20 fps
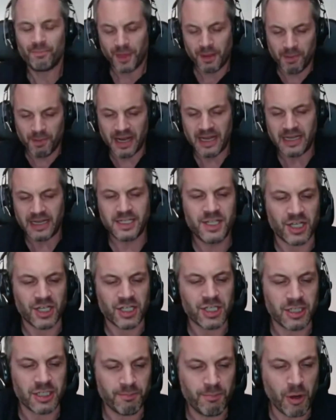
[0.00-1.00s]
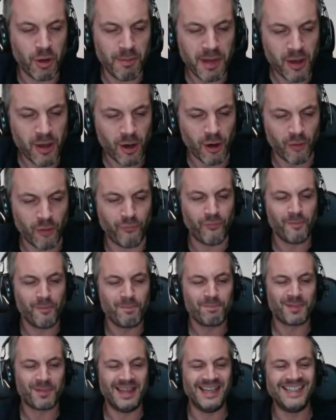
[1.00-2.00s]
But it doesn't put me off.
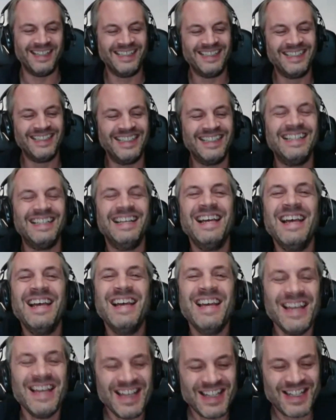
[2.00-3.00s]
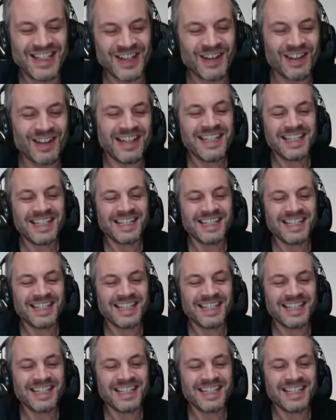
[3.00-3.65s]
So this is